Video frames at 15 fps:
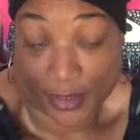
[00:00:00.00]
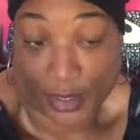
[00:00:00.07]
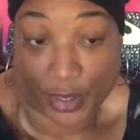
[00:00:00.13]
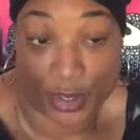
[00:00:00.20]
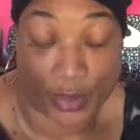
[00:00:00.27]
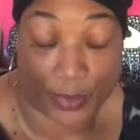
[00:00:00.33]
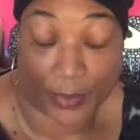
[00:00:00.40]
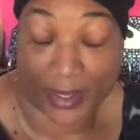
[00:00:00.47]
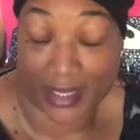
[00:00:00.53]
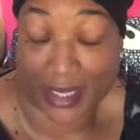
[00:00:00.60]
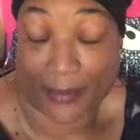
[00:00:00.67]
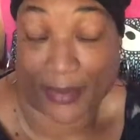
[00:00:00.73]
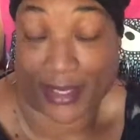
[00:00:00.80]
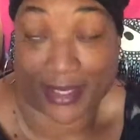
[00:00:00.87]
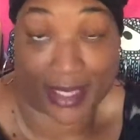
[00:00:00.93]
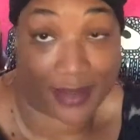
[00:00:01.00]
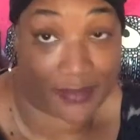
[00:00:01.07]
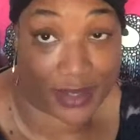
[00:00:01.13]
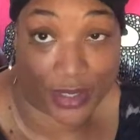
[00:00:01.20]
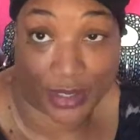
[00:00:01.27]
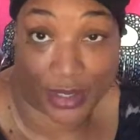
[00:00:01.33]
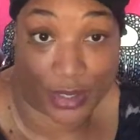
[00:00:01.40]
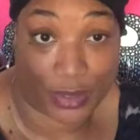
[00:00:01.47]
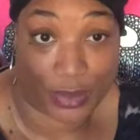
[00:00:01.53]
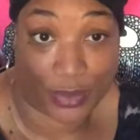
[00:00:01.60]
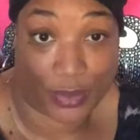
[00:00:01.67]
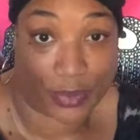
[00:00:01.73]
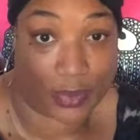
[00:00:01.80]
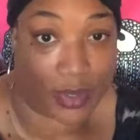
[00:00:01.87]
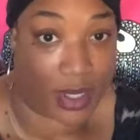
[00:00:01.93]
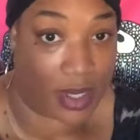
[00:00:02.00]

you, what someone's given you,